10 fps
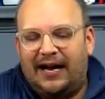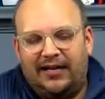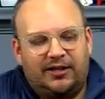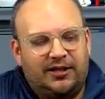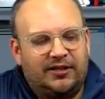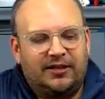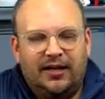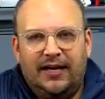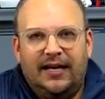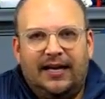It's just,
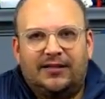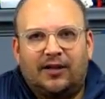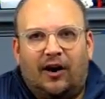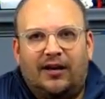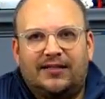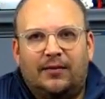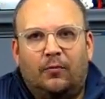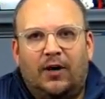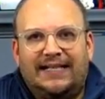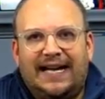it's awesome
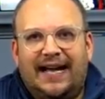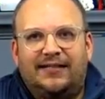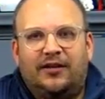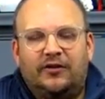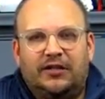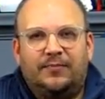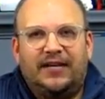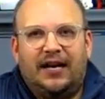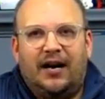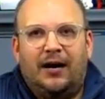what Dad Sews has
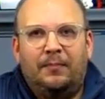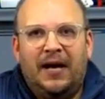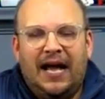become.